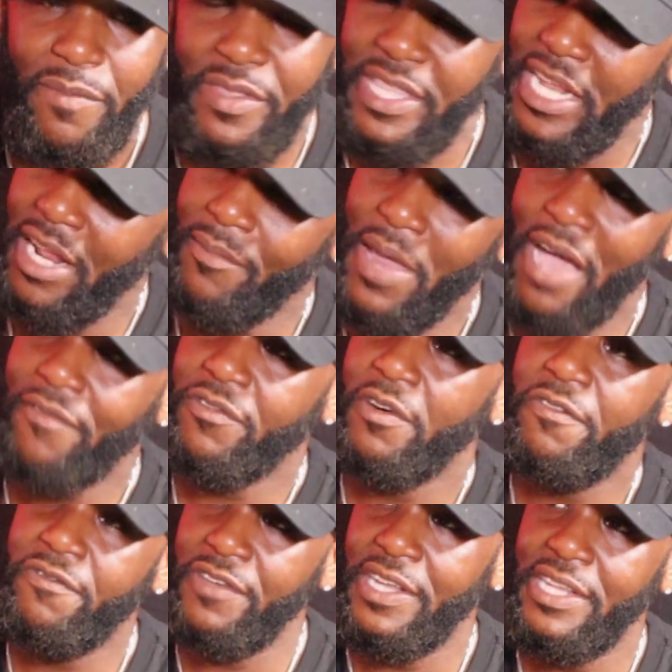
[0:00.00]
then I'm not
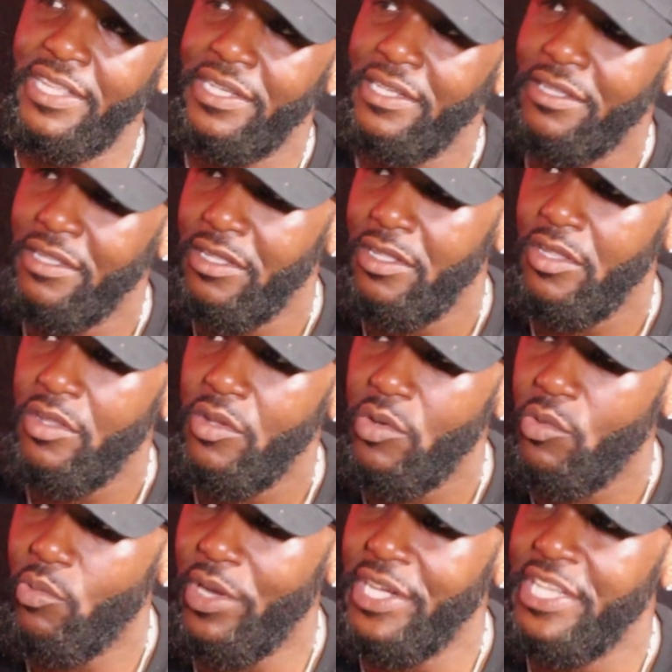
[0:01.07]
fulfilling
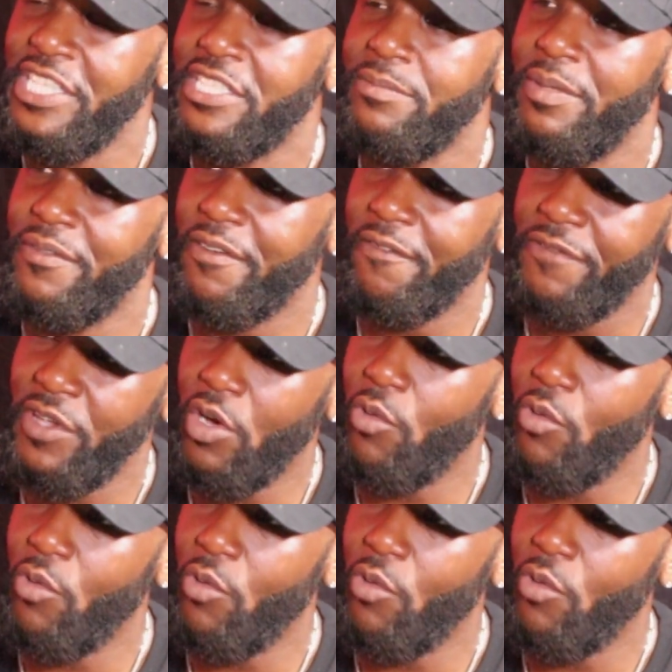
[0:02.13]
what needs to be fulfilled.